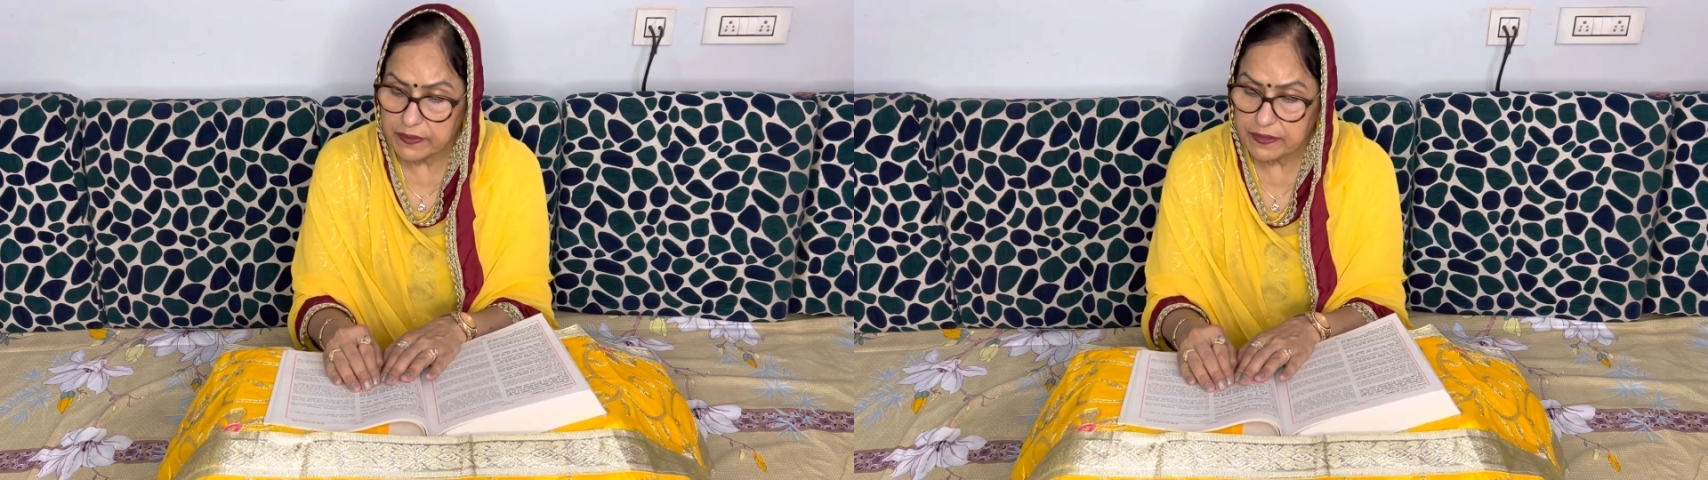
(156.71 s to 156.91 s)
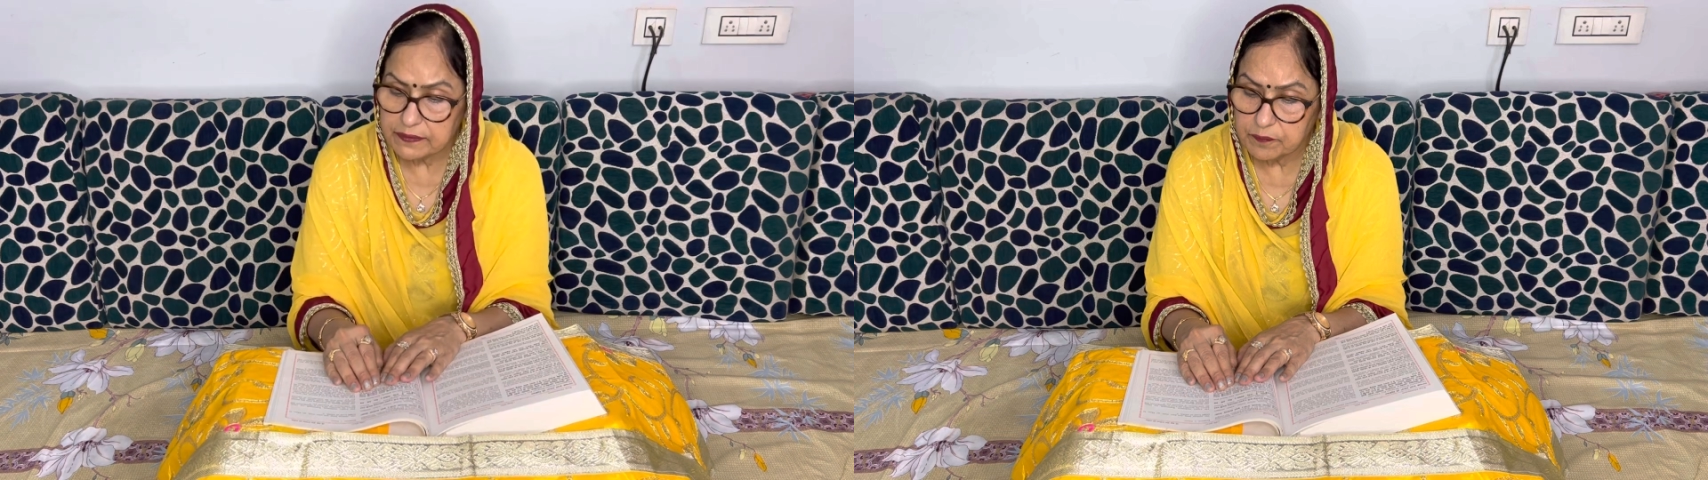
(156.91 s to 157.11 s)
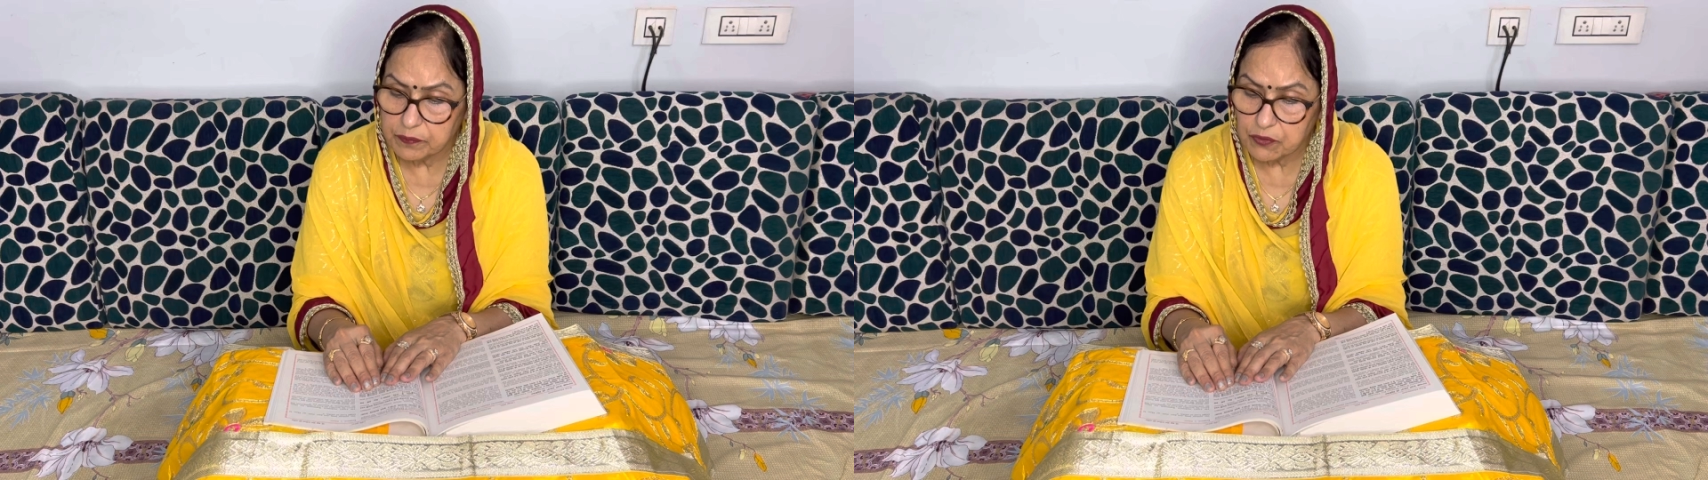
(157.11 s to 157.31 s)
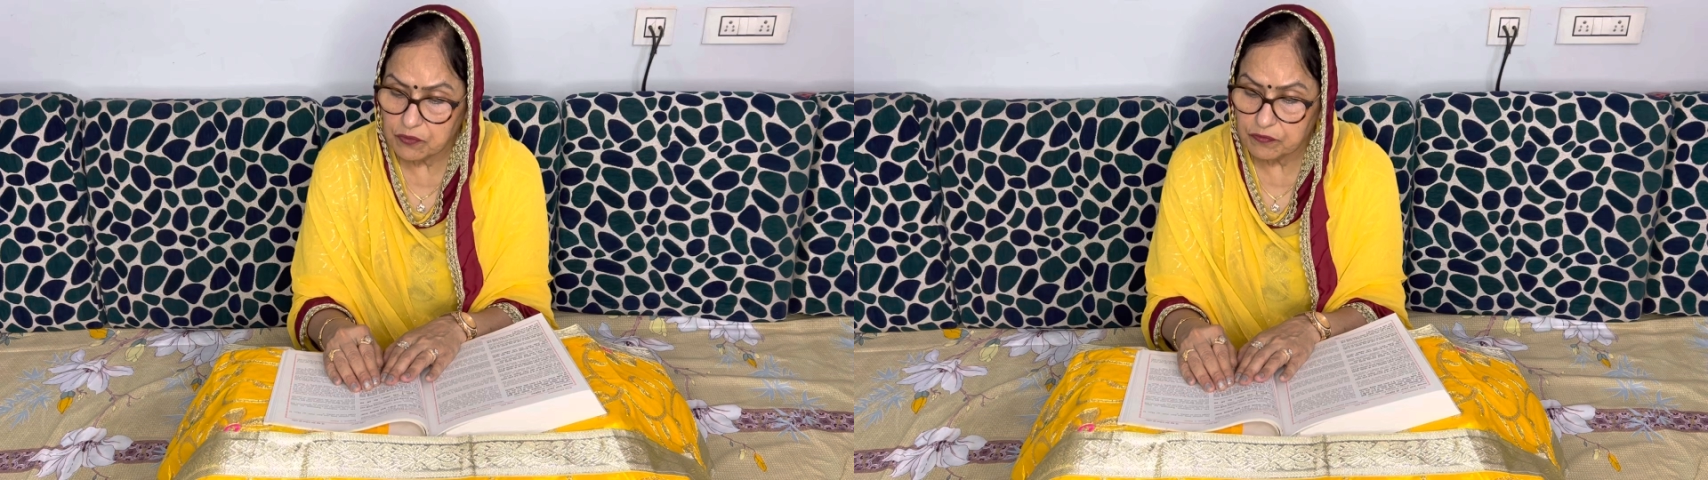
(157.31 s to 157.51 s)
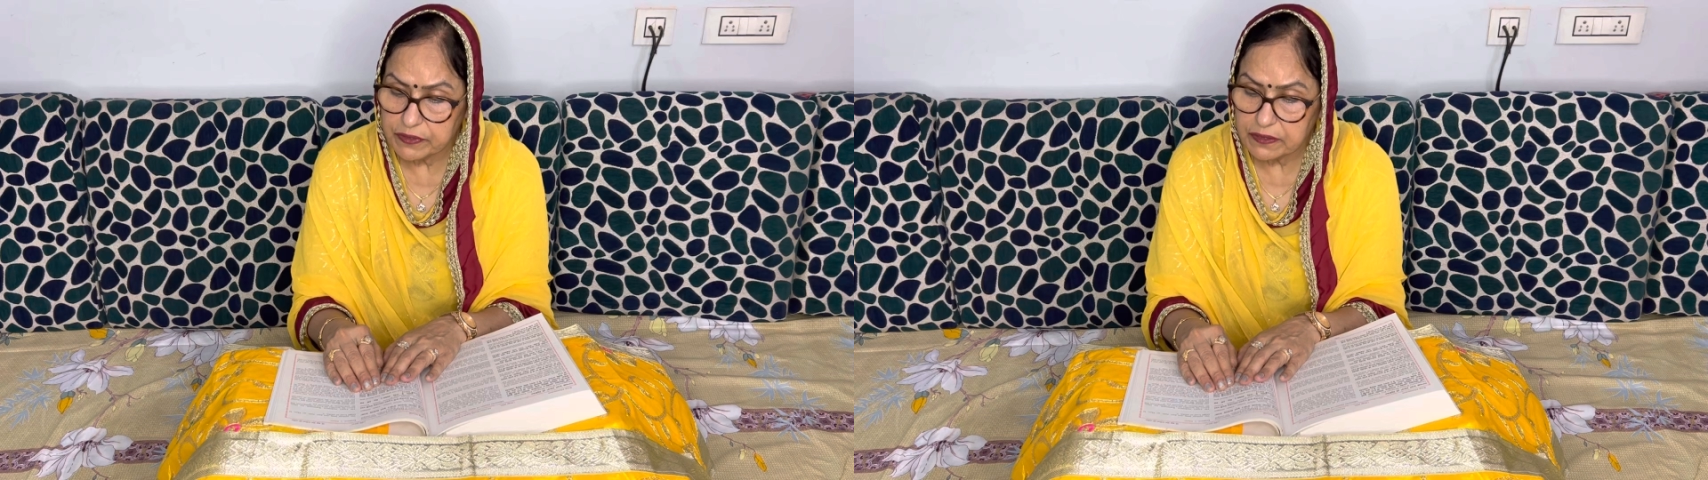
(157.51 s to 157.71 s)
and the pure
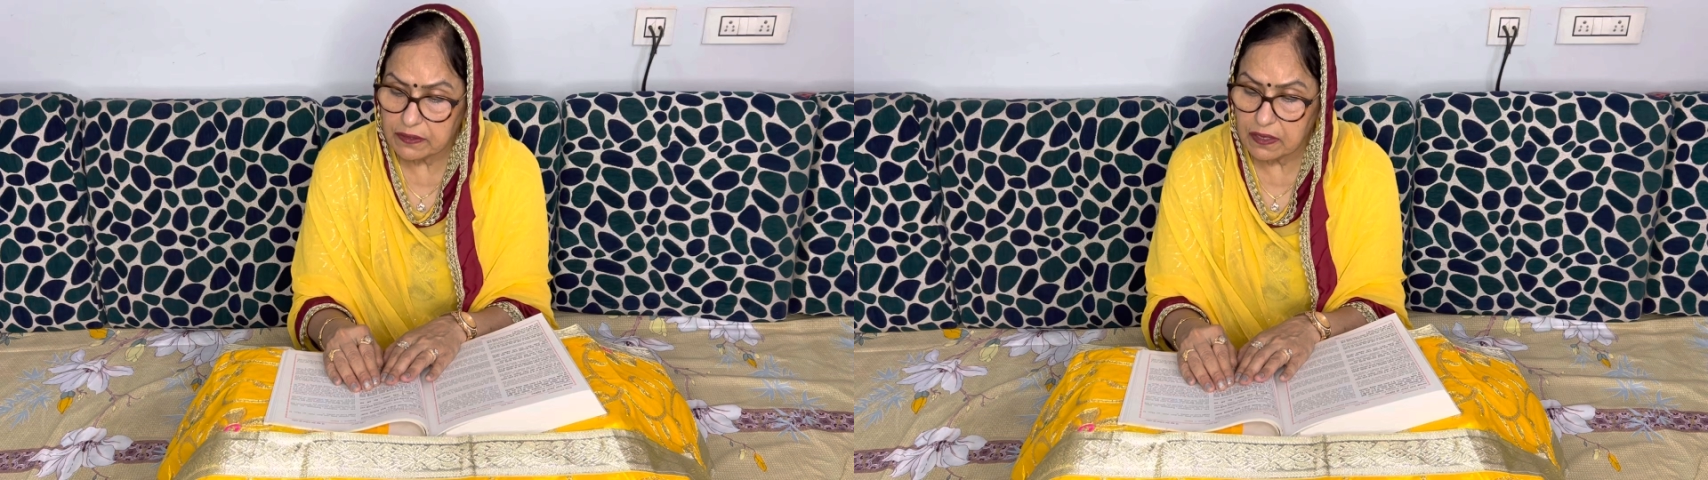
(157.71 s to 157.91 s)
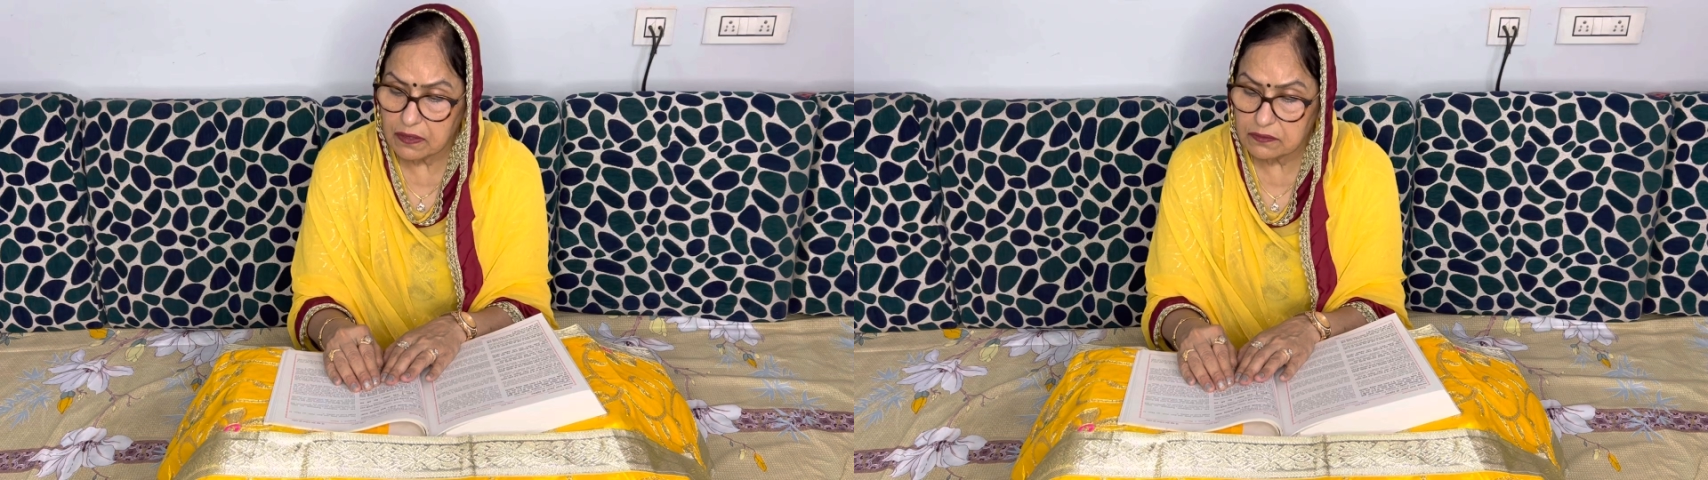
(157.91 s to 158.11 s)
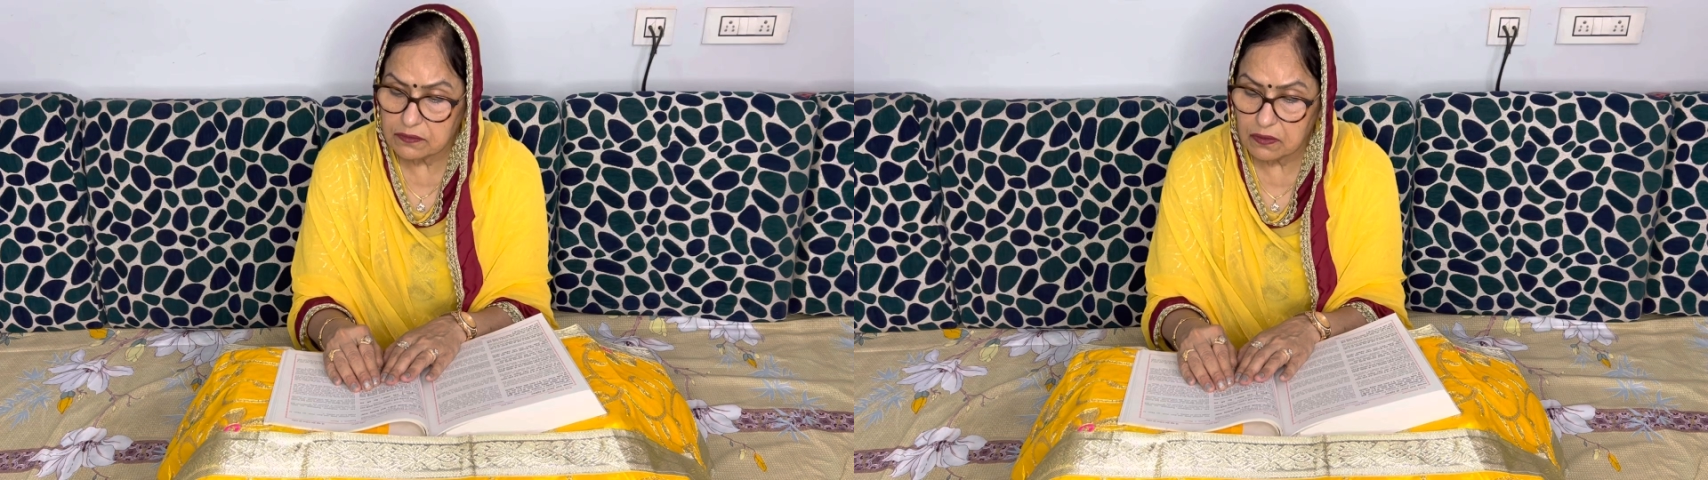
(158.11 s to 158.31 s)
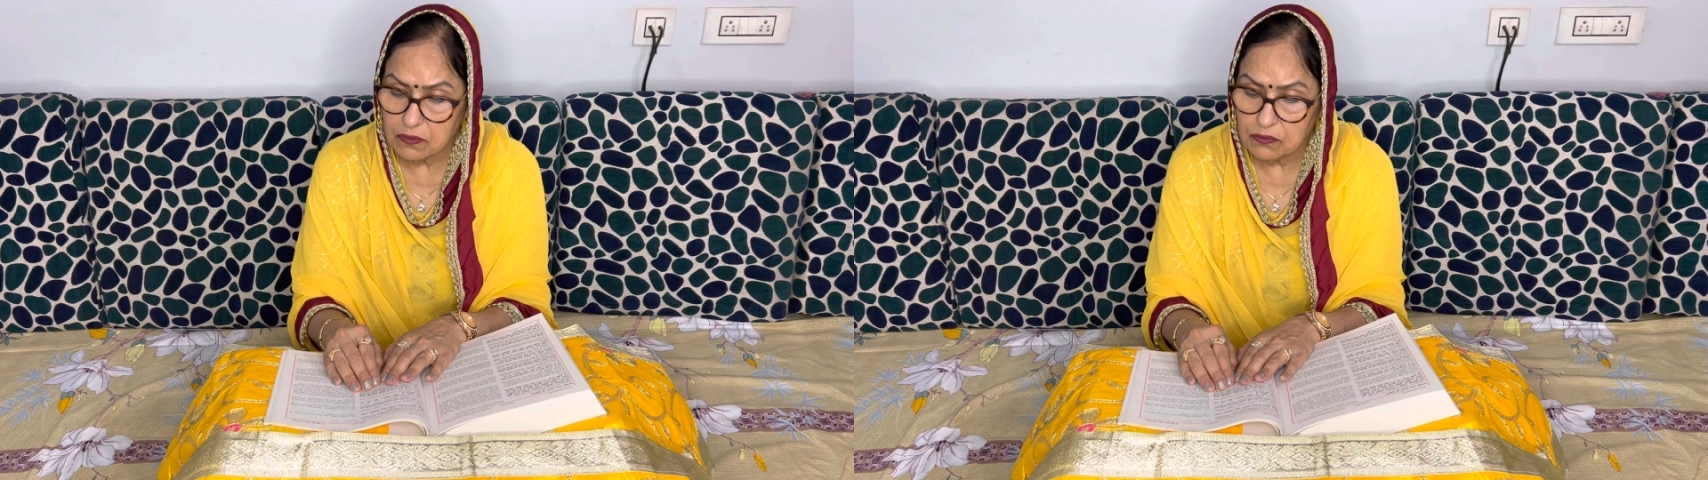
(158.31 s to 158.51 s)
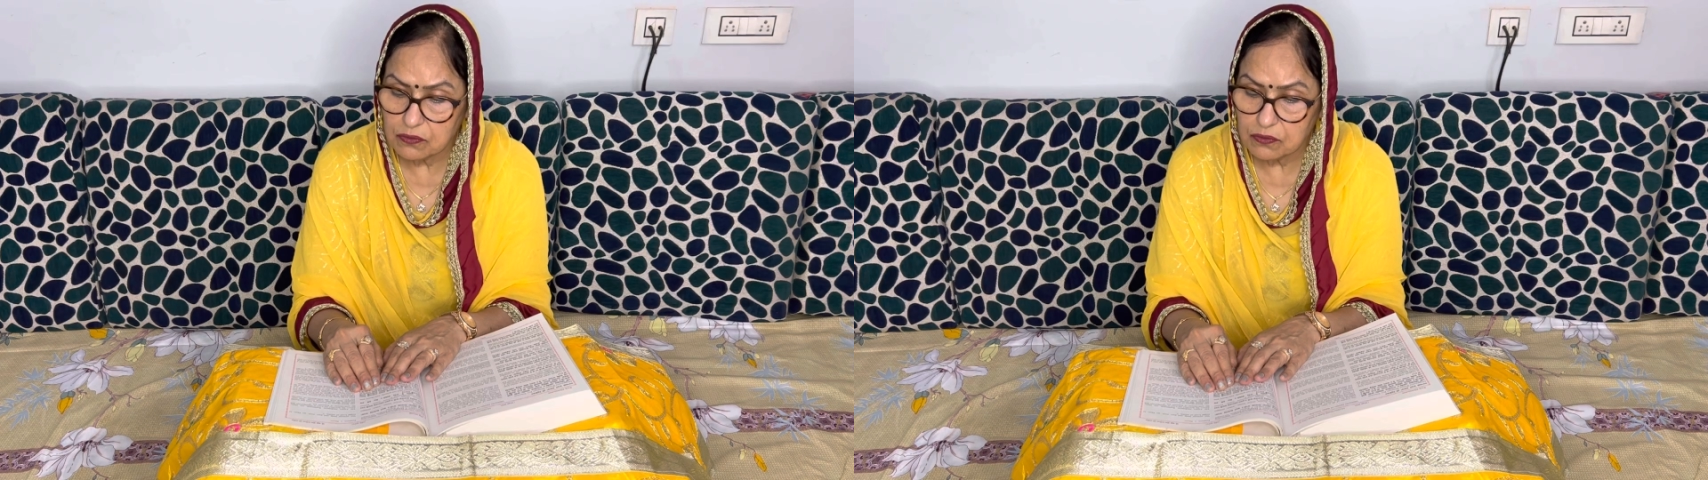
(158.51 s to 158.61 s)
wick art thou,